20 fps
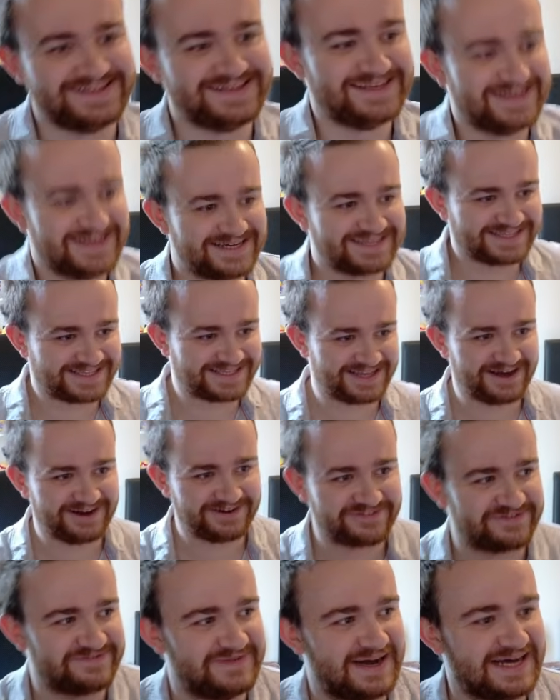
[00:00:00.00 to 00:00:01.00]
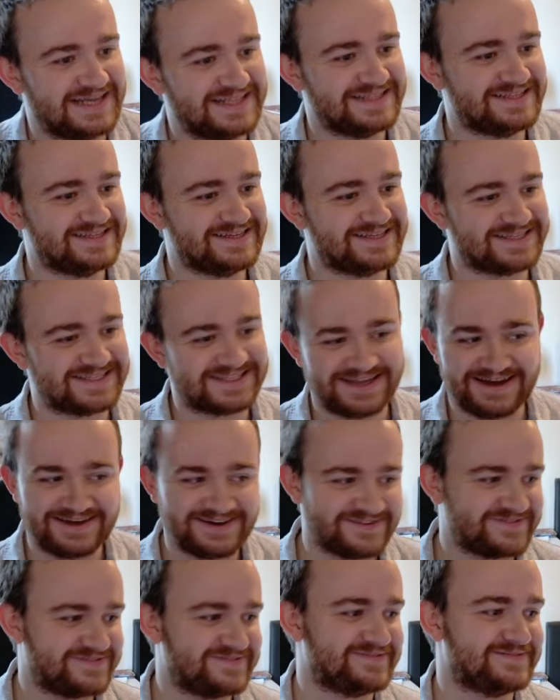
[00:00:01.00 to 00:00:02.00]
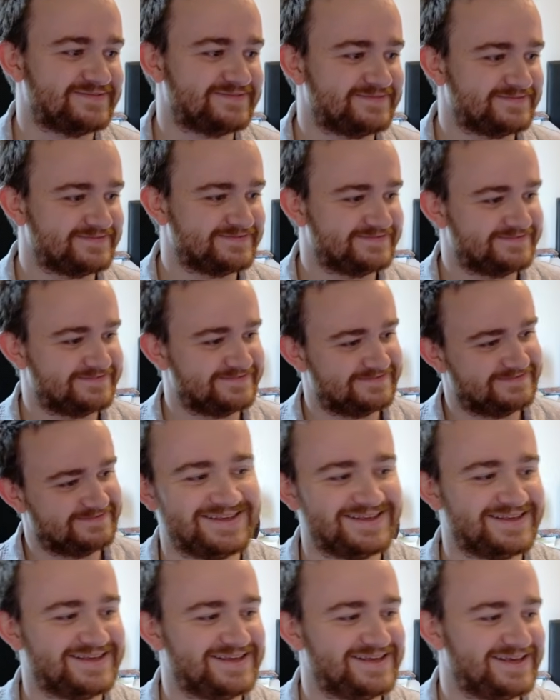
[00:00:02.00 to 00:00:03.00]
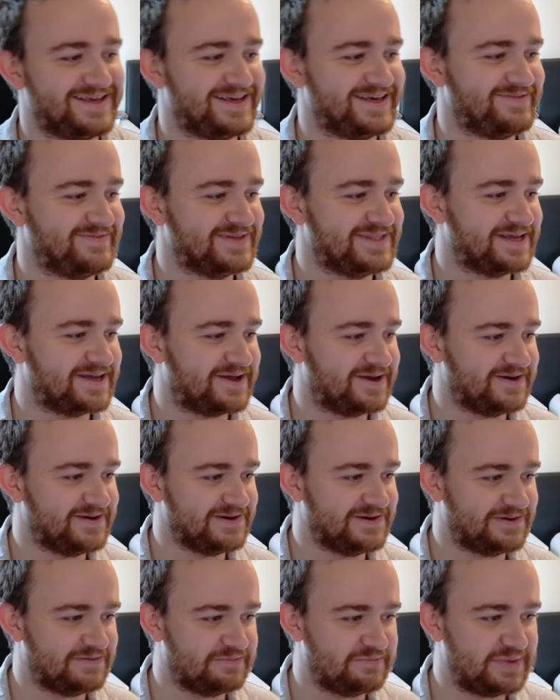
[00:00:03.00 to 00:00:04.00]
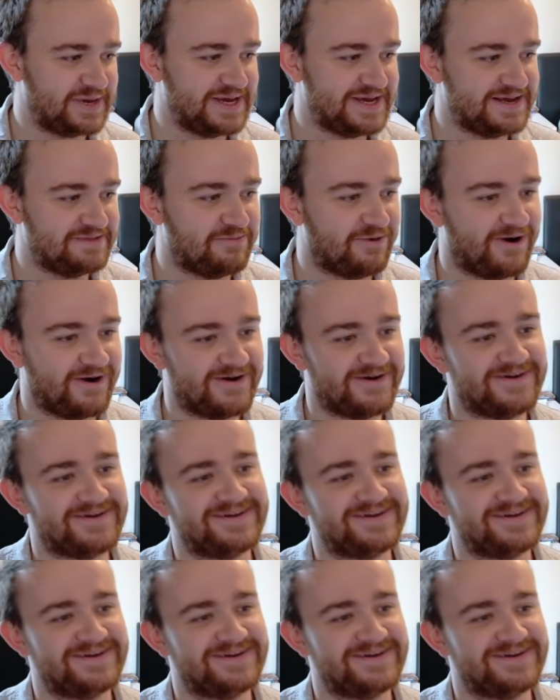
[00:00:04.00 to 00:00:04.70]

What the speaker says: That's tough, man. It's tough. Him with the colon P, bro.